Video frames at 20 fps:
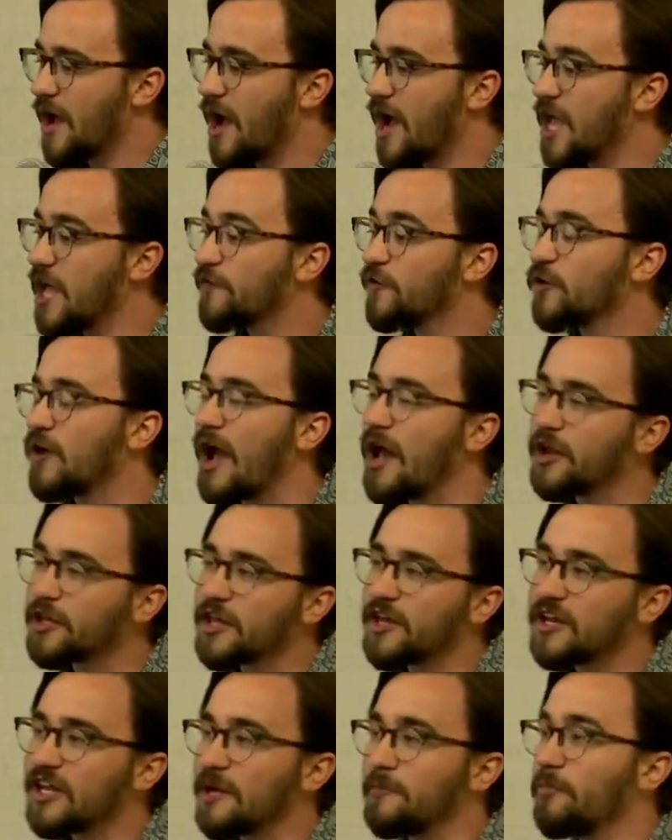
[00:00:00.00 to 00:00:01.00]
If you're
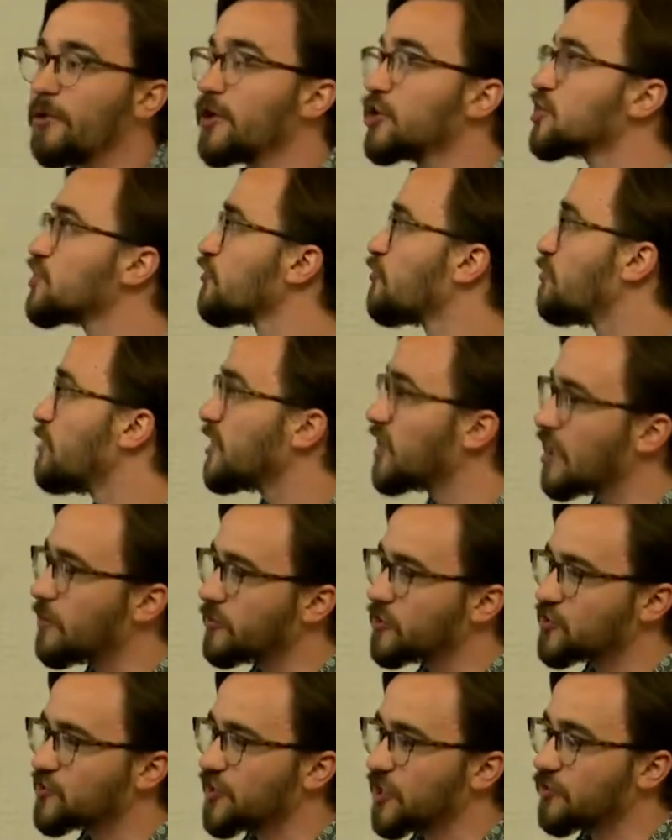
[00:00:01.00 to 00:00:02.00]
allocating a bunch of big
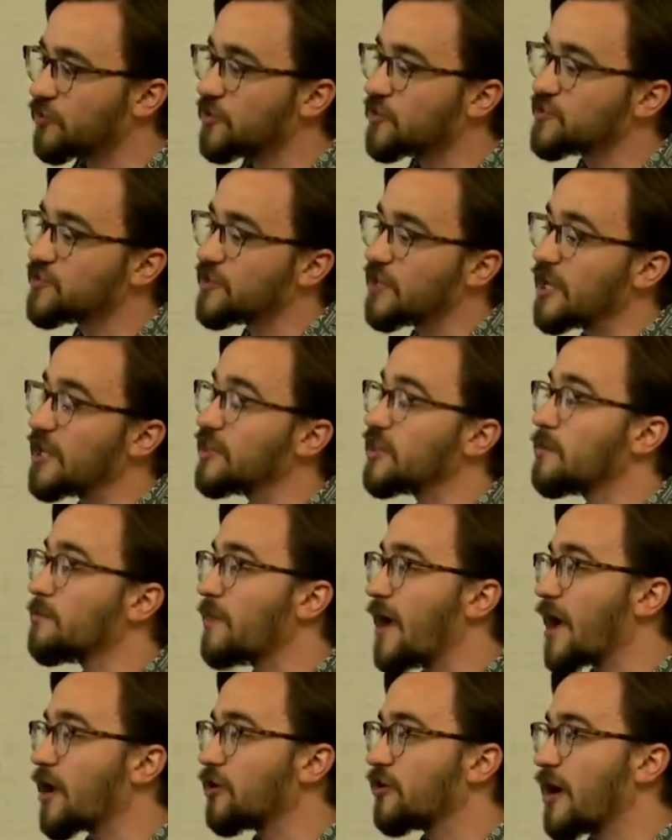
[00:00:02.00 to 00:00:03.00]
images like this in the
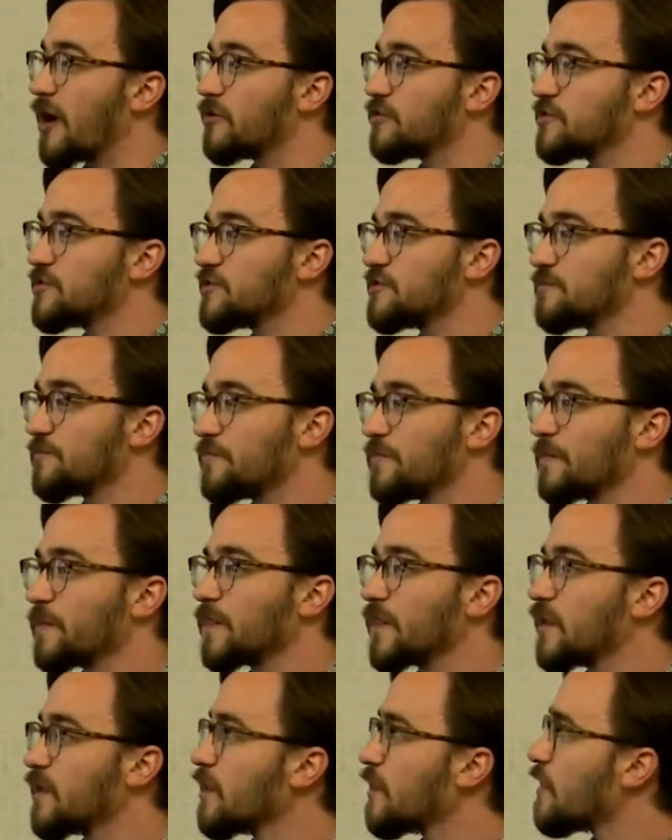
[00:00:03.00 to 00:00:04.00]
background,
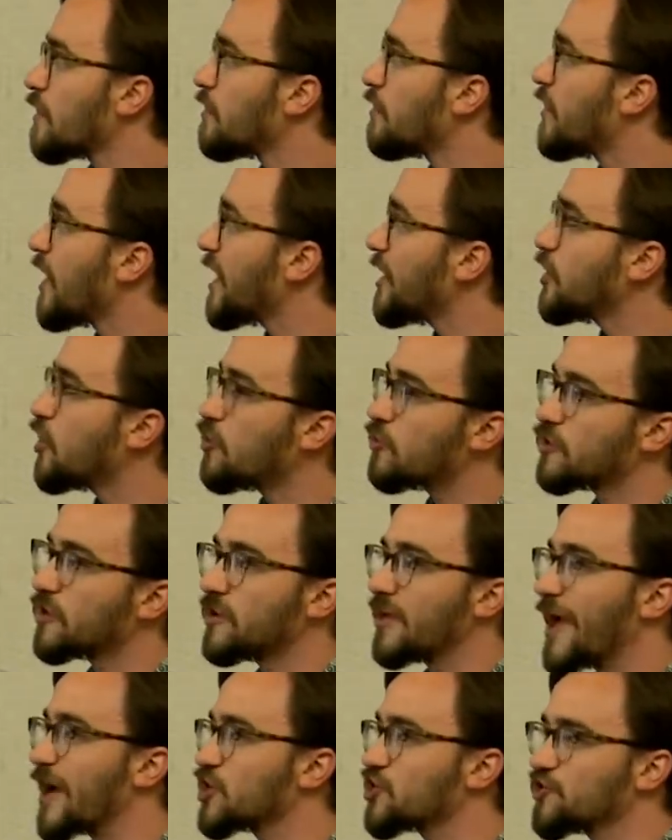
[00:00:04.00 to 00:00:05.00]
they don't
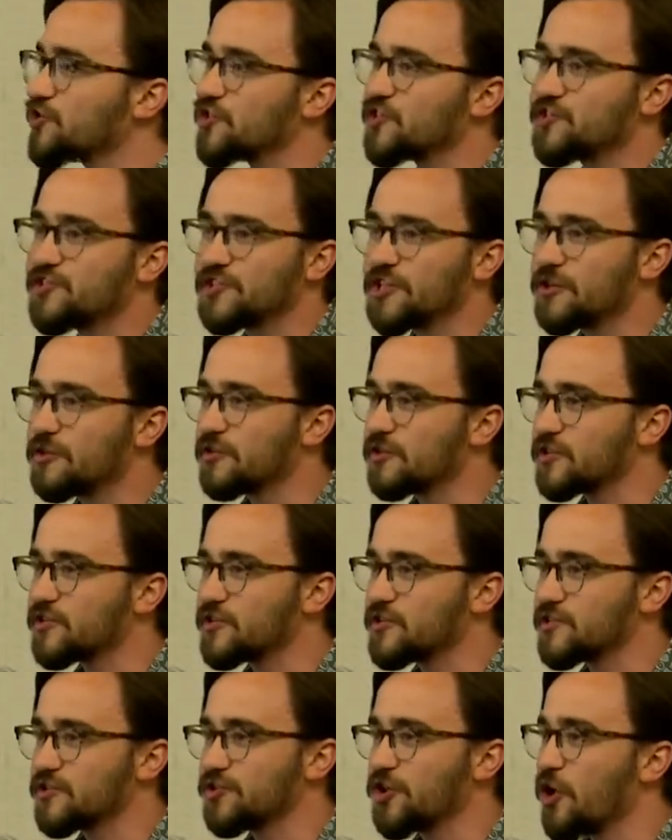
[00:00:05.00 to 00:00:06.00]
actually see
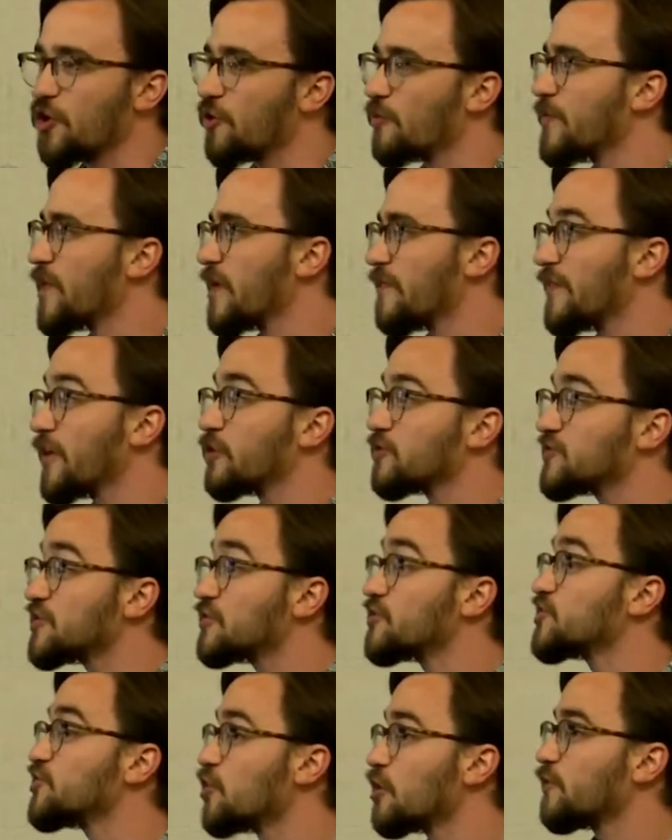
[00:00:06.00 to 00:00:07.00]
this, they don't
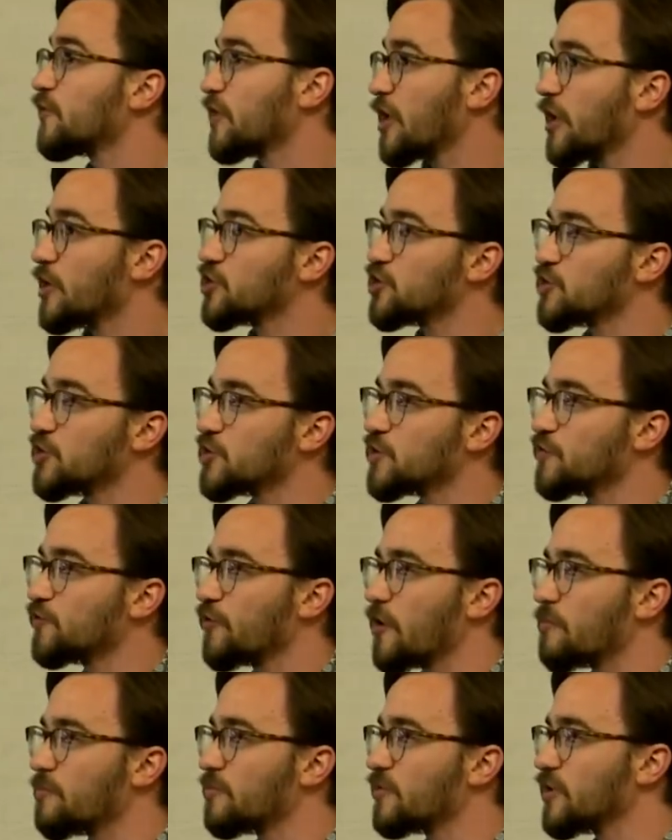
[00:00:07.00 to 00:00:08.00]
these notifications
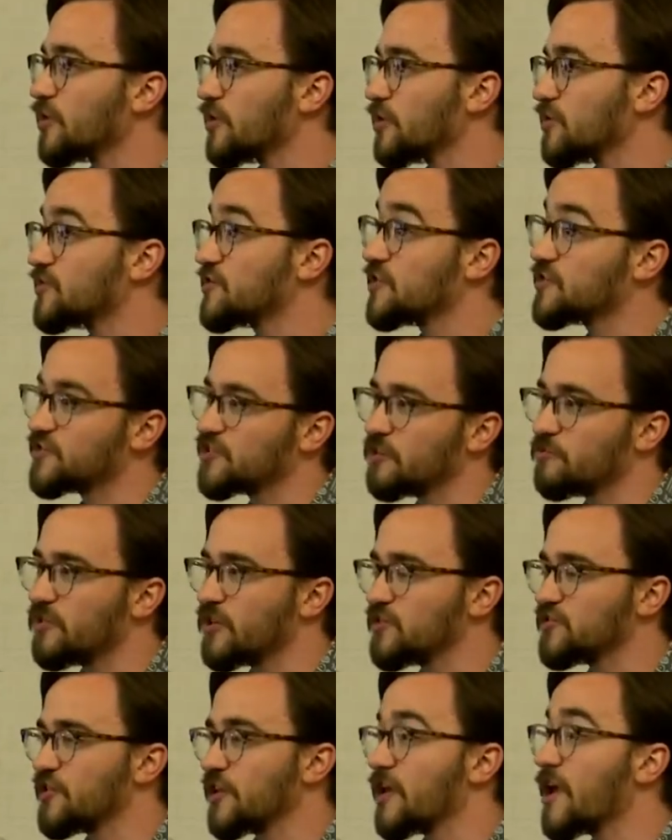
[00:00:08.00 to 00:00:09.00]
from the system
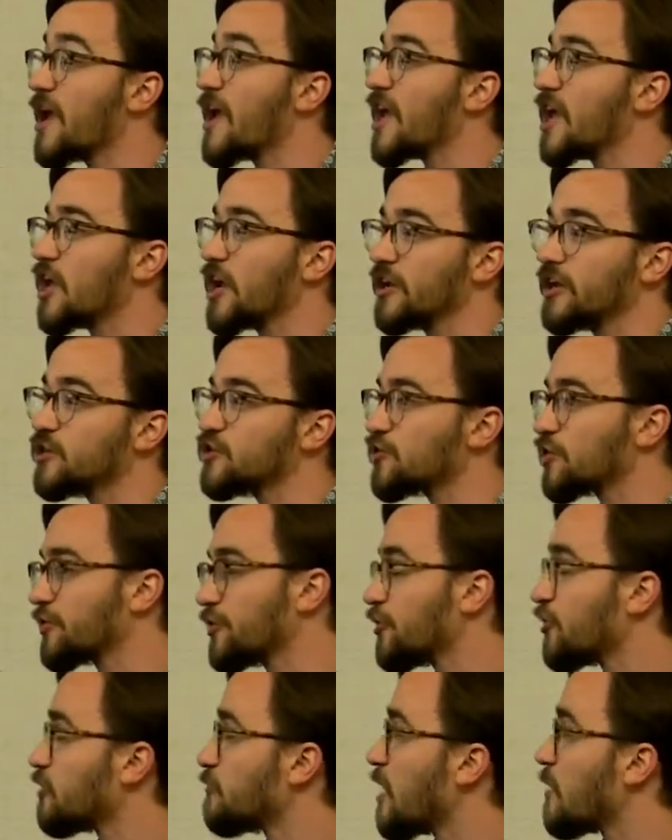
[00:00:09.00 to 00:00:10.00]
that say, hey, I need you to
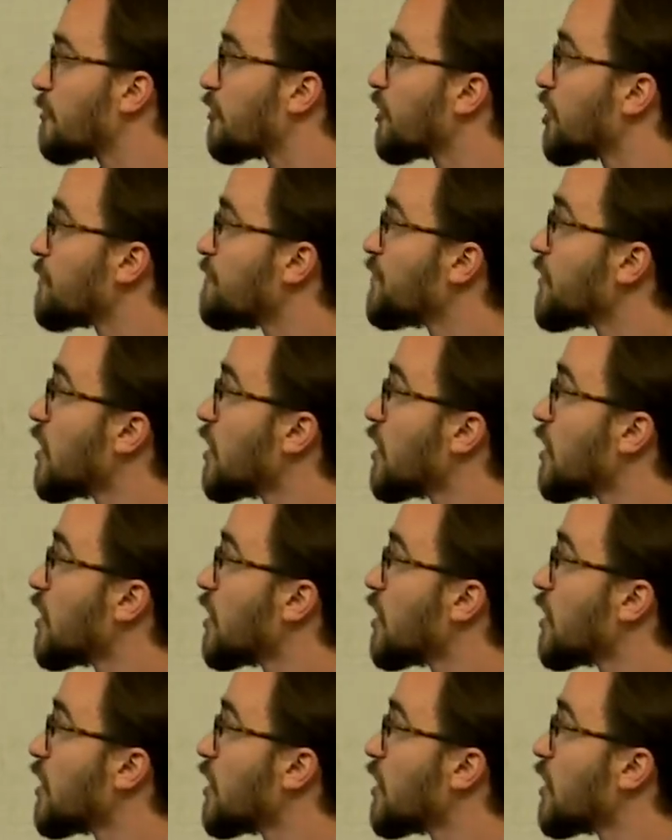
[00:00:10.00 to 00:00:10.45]
clear your memory.